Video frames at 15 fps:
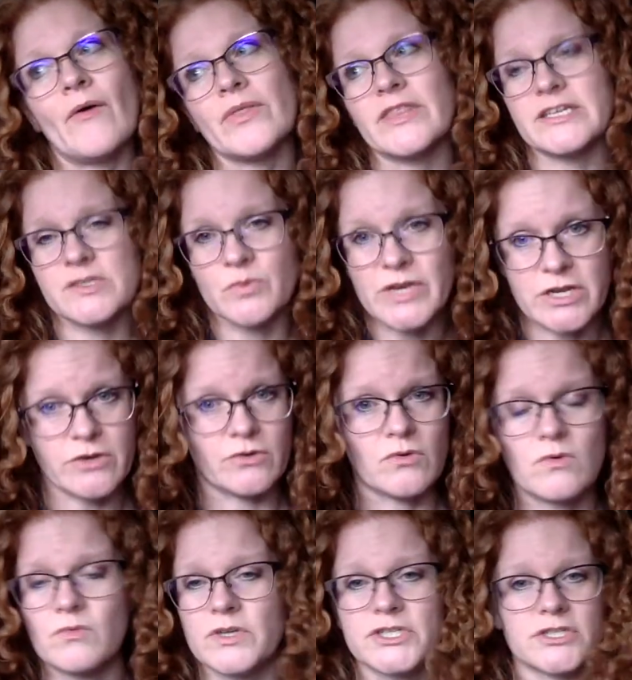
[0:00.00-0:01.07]
unless we do,
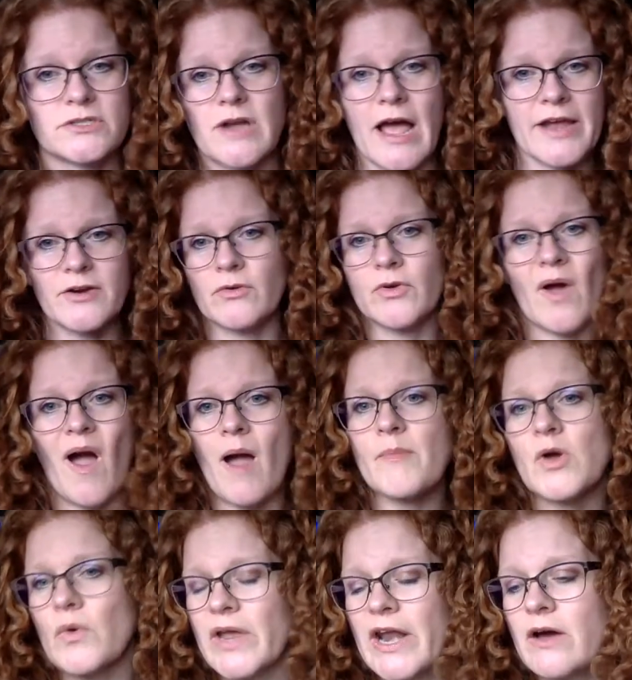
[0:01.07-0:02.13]
which I don't know how I'm
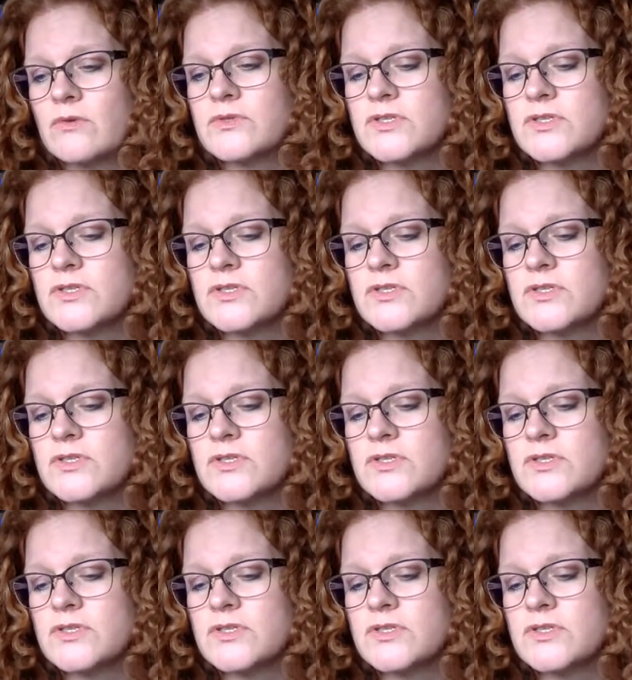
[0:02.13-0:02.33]
going out.